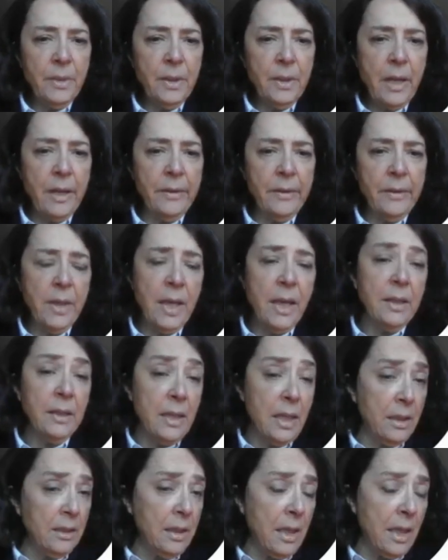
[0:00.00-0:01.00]
And
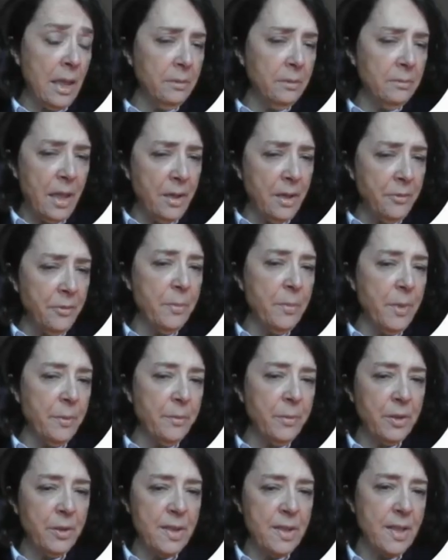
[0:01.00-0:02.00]
I
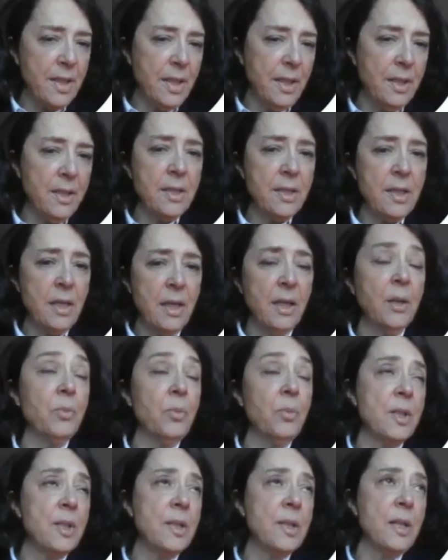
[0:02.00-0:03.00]
remember this case, and it
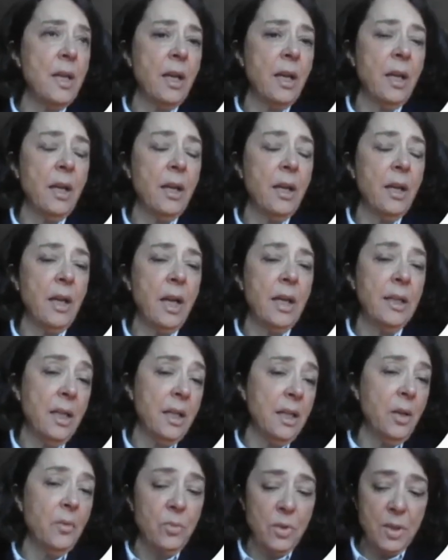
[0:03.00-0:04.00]
was at the
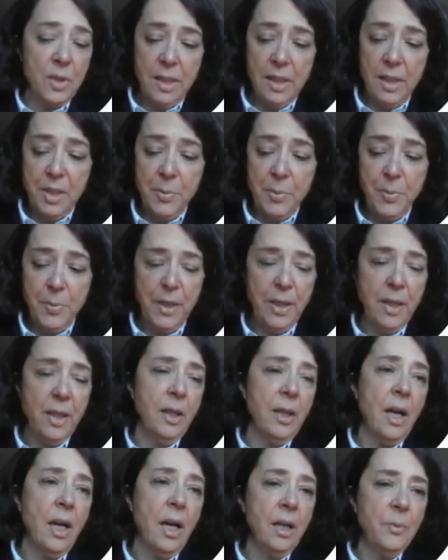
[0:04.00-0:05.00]
end it was an HP
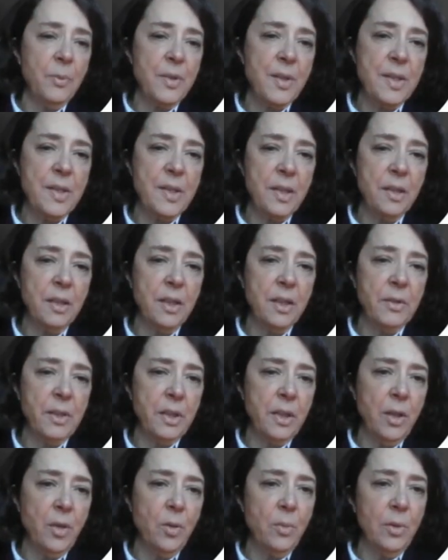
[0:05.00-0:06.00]
and
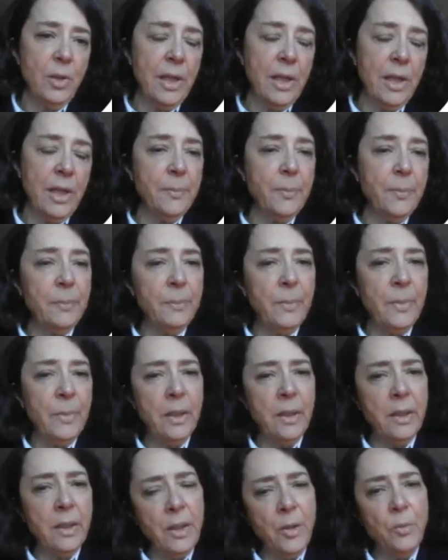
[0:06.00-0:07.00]
hypersensitivity
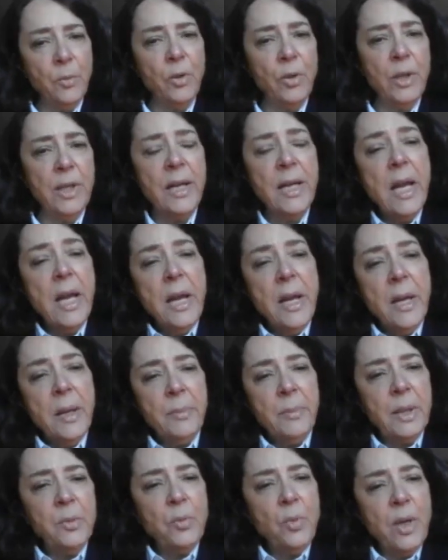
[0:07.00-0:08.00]
pneumonia.
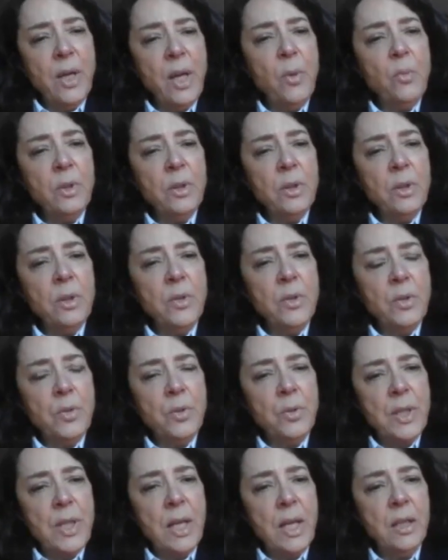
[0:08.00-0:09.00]
But what I wanted
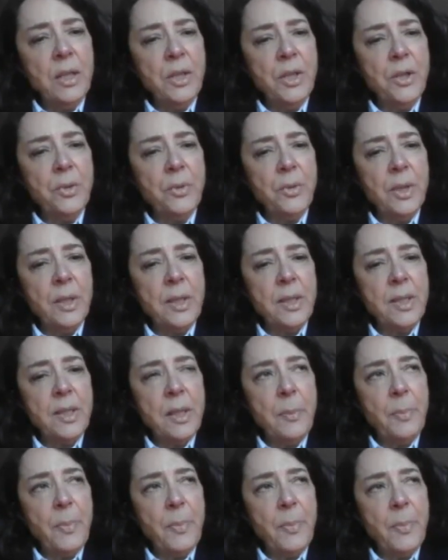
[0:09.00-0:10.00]
to tell you is,
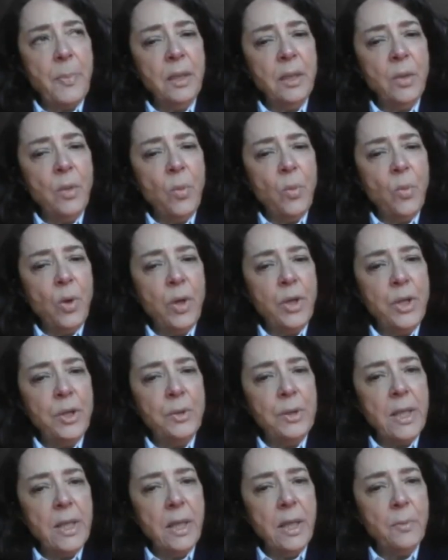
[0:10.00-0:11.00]
depending where you
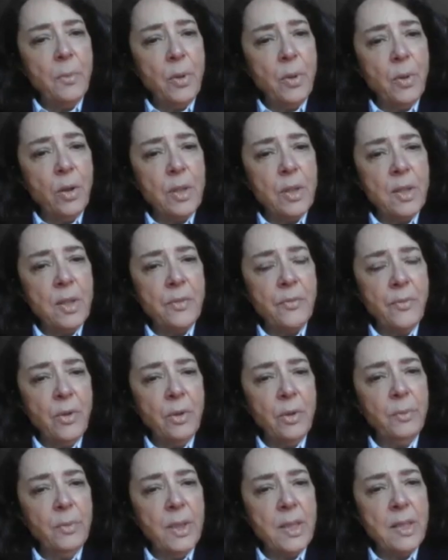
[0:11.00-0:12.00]
take blocks
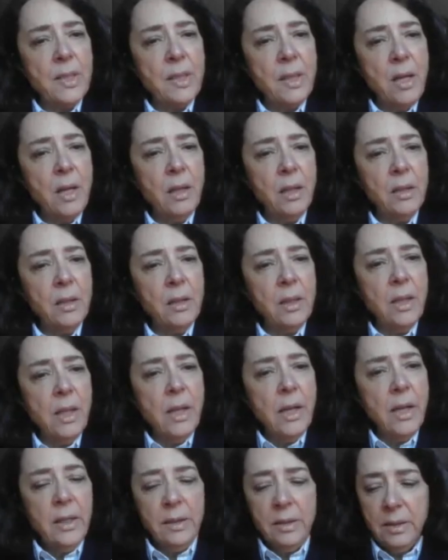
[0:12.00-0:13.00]
from this lung,
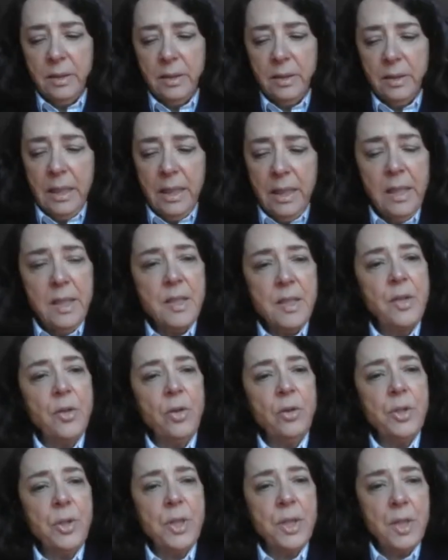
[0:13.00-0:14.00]
the
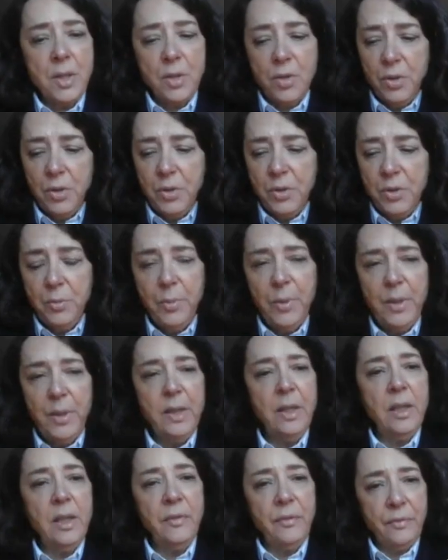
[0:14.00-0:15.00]
histology is going to be
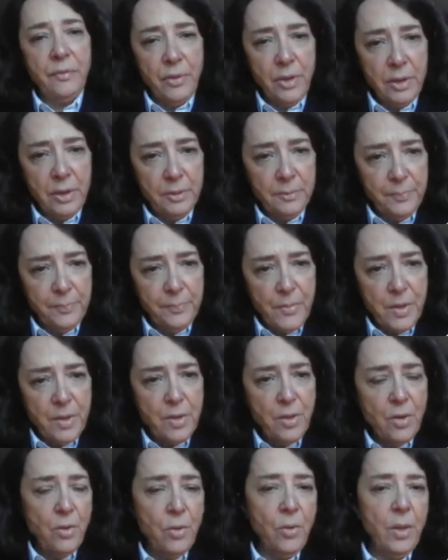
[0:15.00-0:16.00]
different.
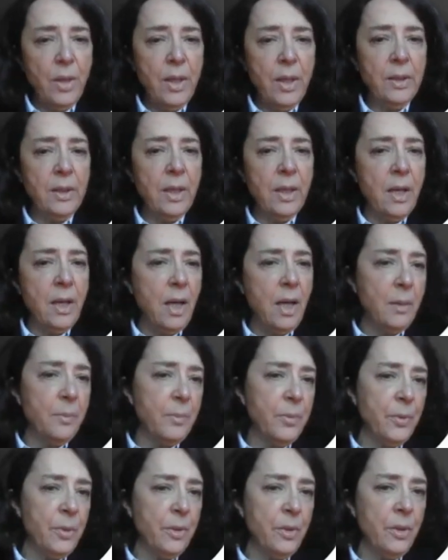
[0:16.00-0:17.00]
So in the
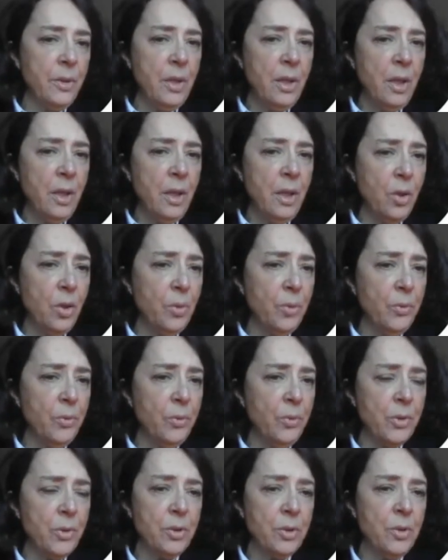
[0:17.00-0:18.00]
upper lobe,
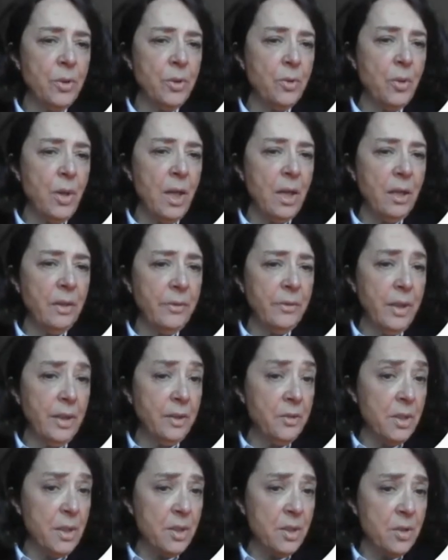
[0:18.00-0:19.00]
you are going to have
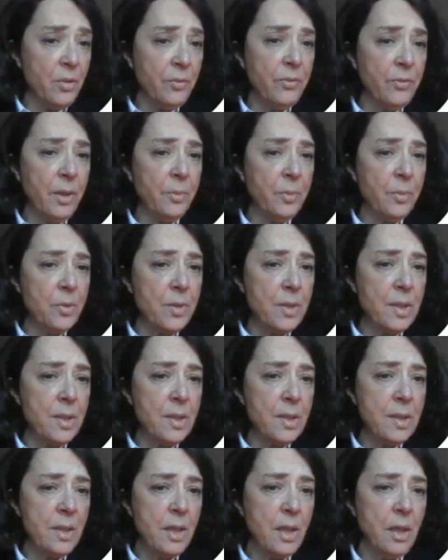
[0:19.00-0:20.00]
areas of
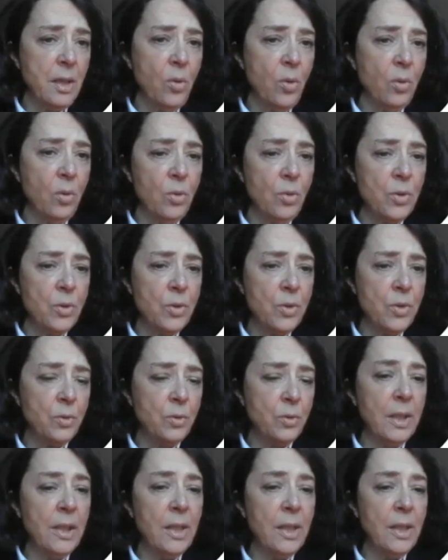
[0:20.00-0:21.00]
fibrosis and almost
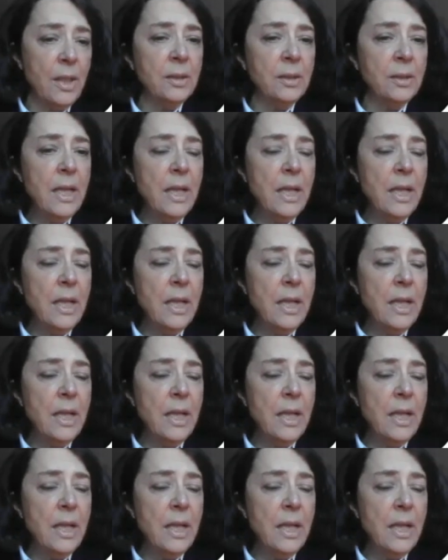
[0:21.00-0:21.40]
normal lung.